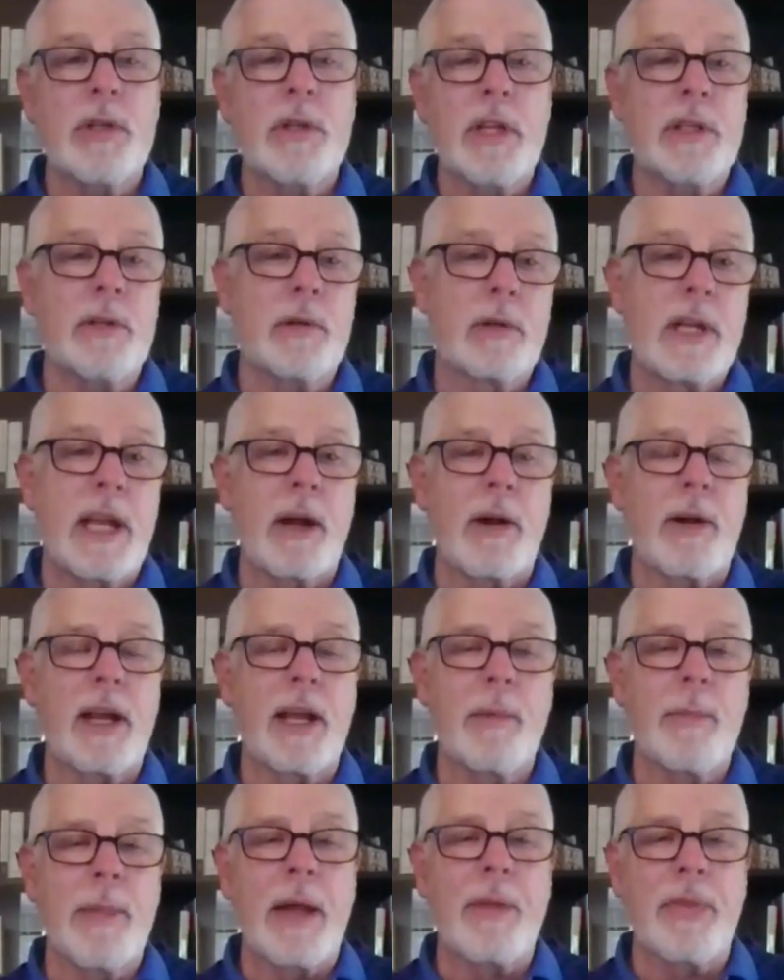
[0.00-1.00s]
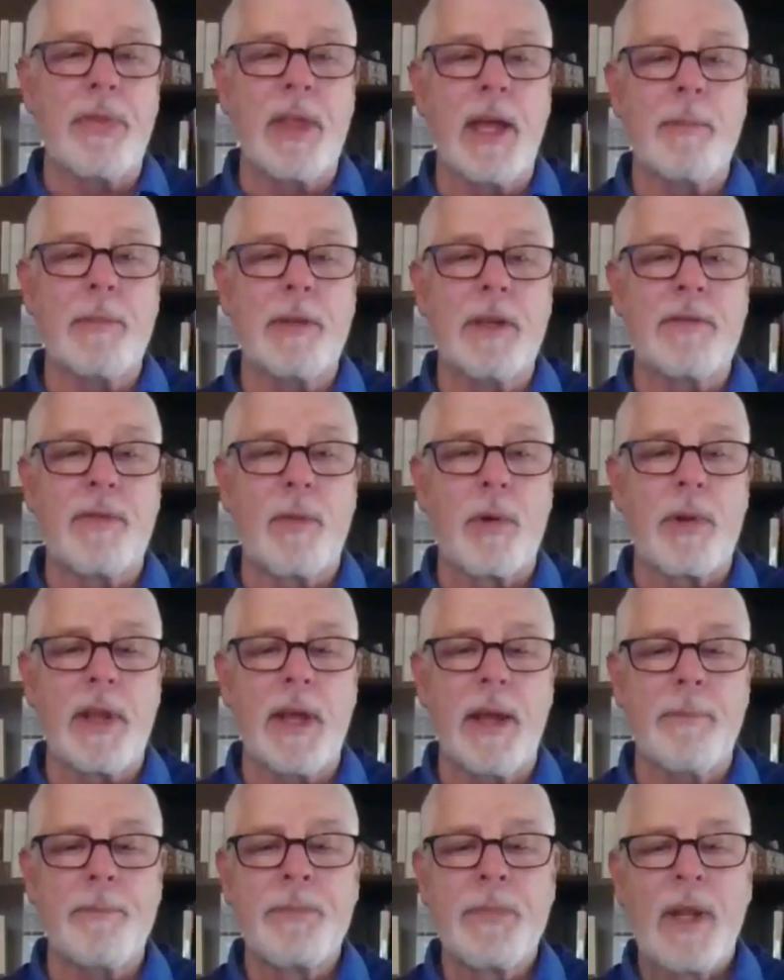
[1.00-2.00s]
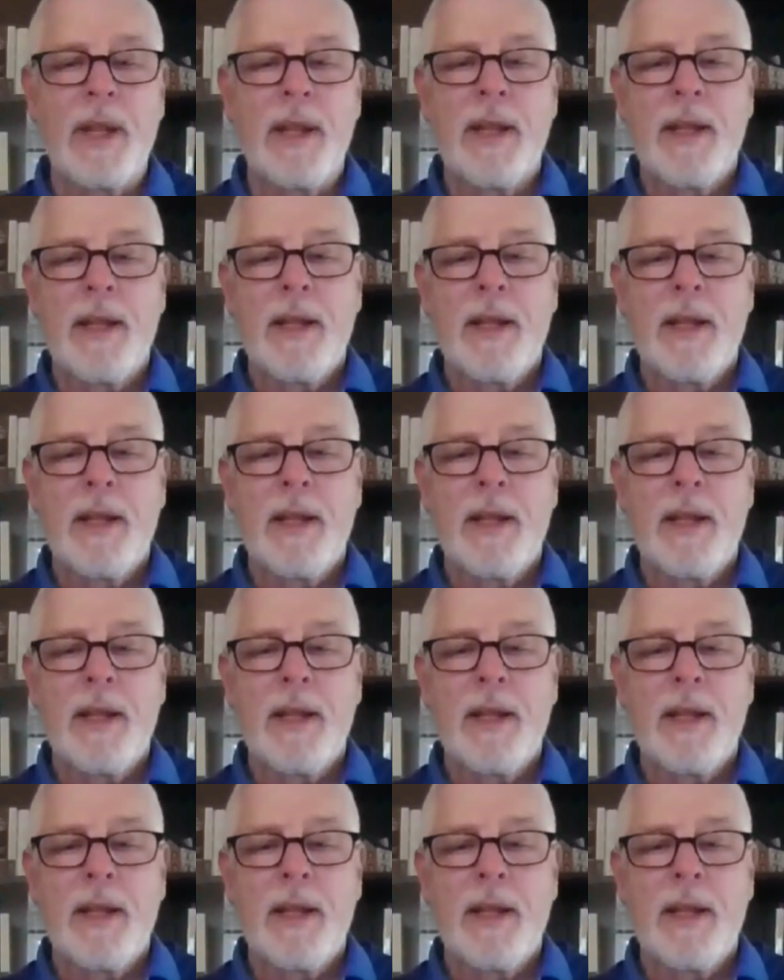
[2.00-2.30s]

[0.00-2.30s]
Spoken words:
that you're caring about them and for them.